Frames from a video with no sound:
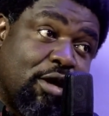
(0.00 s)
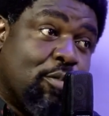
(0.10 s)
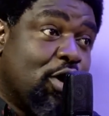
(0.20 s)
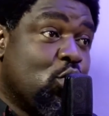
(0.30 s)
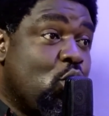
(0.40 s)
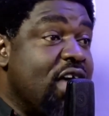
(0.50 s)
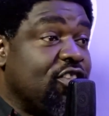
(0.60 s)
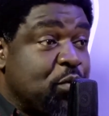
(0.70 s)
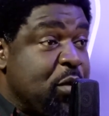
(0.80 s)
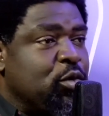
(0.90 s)
But
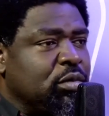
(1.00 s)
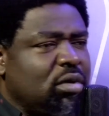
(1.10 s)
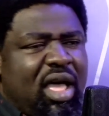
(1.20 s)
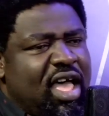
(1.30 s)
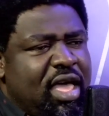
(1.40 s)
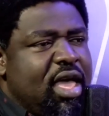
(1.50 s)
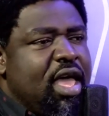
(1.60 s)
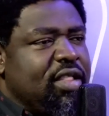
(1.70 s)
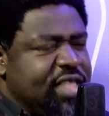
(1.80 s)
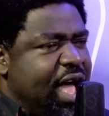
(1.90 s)
once people,
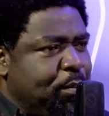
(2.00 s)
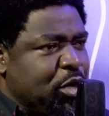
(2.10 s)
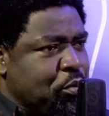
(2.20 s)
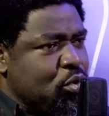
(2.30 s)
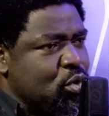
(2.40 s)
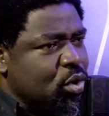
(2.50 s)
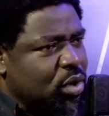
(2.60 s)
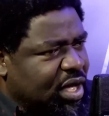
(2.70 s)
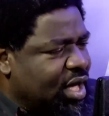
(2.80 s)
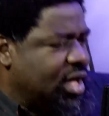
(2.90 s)
there are people
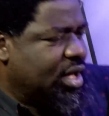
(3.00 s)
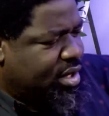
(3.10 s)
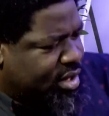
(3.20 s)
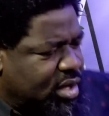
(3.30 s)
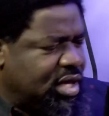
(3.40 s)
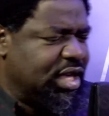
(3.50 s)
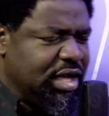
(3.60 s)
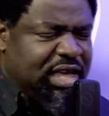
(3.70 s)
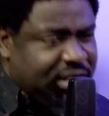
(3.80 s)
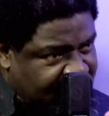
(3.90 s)

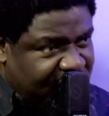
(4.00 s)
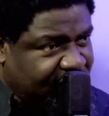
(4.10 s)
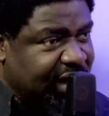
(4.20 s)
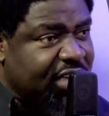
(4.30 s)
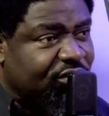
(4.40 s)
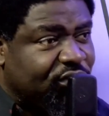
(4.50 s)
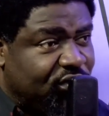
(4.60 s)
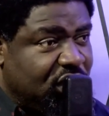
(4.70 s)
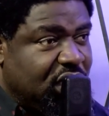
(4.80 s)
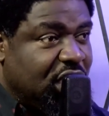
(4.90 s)
in this life,
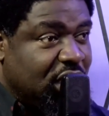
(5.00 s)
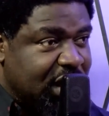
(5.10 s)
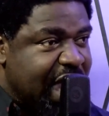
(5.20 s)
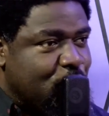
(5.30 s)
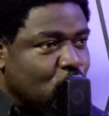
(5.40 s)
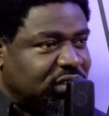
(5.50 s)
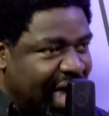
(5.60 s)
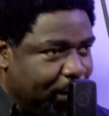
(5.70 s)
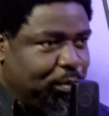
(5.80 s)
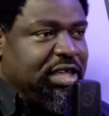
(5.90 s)
they are not
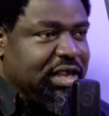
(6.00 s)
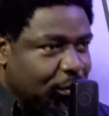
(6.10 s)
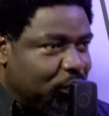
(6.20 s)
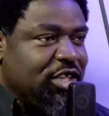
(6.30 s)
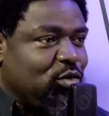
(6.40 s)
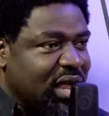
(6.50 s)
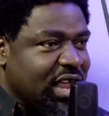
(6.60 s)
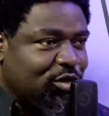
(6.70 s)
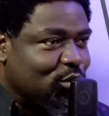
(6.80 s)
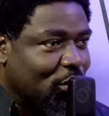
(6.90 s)
happy in a place where
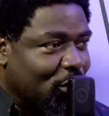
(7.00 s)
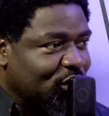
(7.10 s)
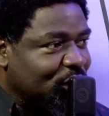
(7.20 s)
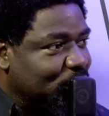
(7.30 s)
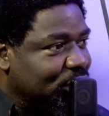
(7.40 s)
there is no gossip.